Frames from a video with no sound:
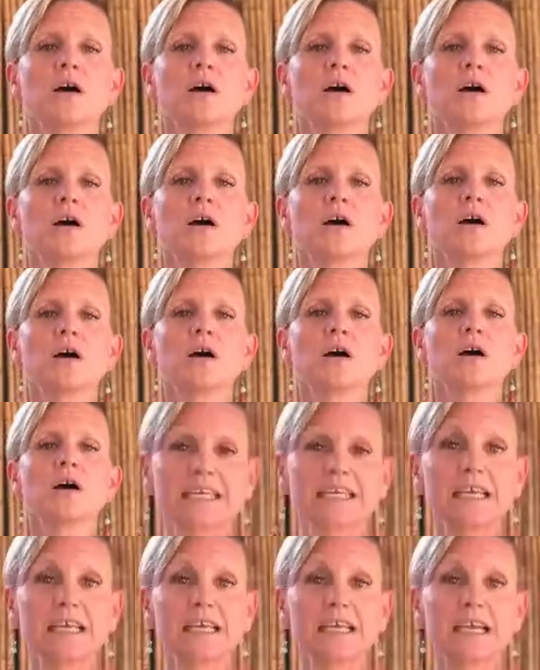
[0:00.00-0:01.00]

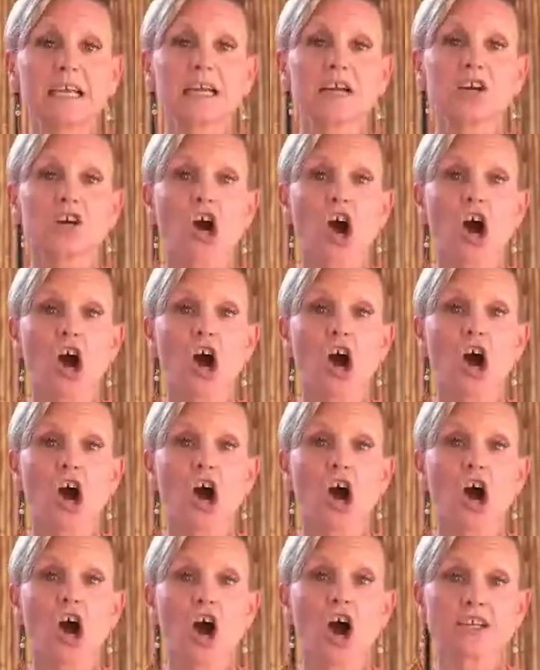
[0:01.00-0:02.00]
whisking
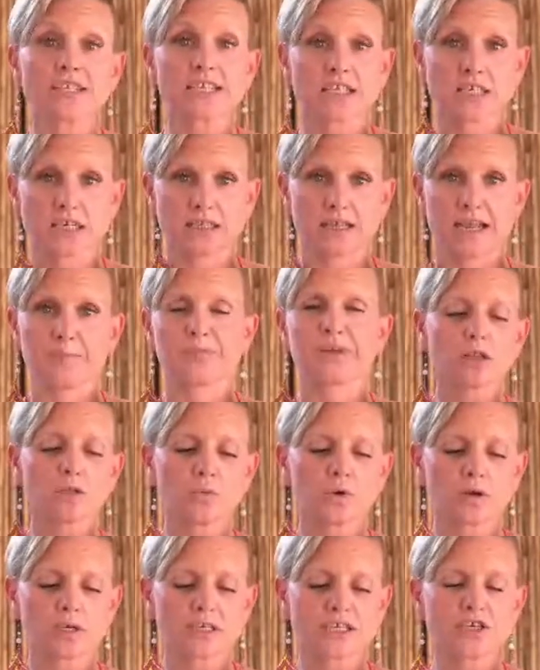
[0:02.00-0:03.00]
constantly, because the chocolate will
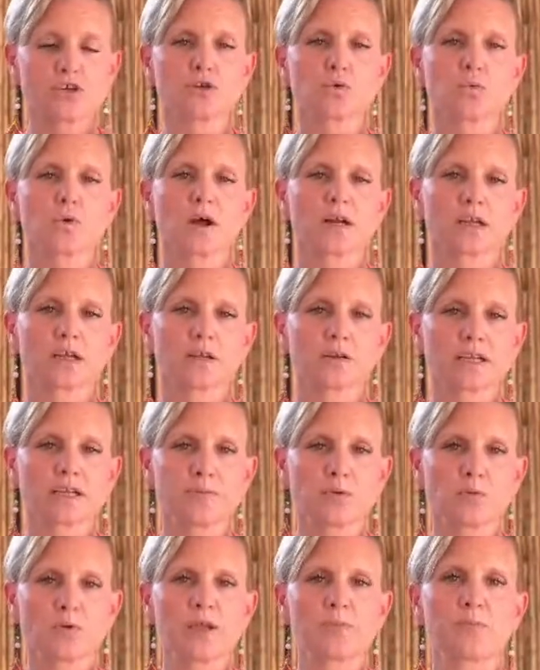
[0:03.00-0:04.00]
continue
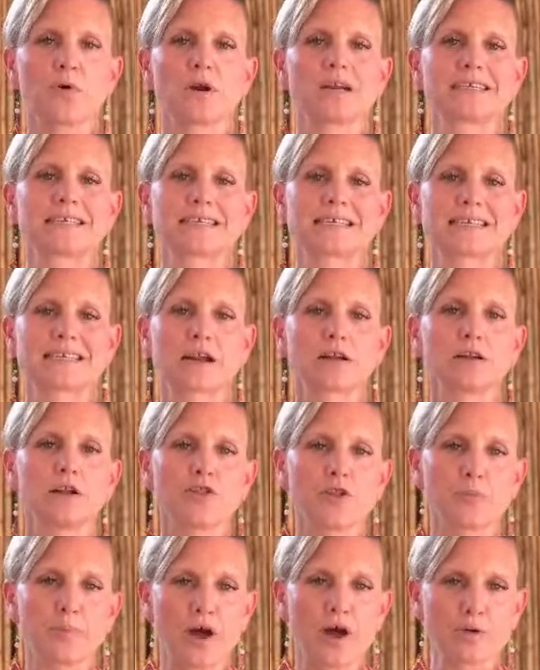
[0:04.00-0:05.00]
to keep wanting to settle on
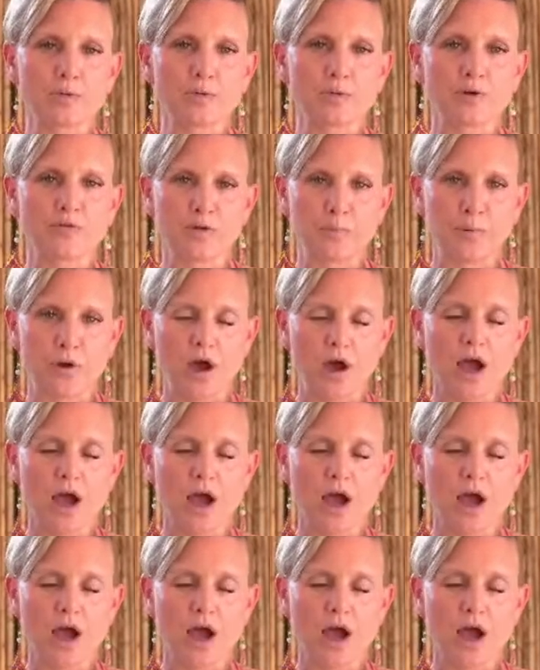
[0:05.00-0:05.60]
the bottom of the pot.